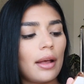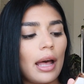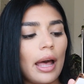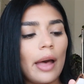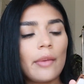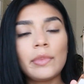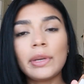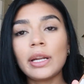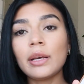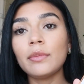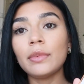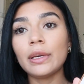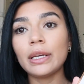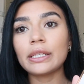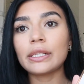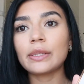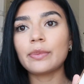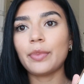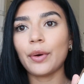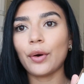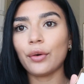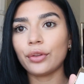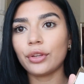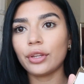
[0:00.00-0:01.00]
I'm gonna mix
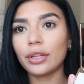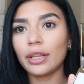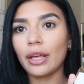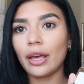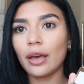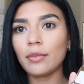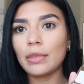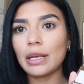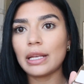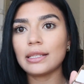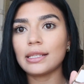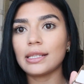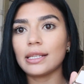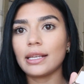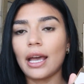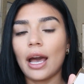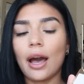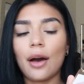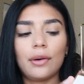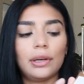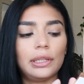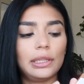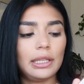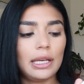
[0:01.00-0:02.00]
both of them and see
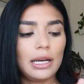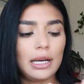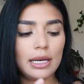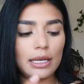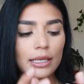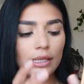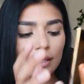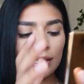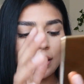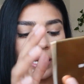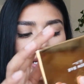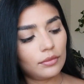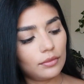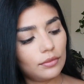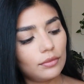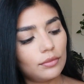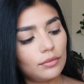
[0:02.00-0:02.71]
how it looks.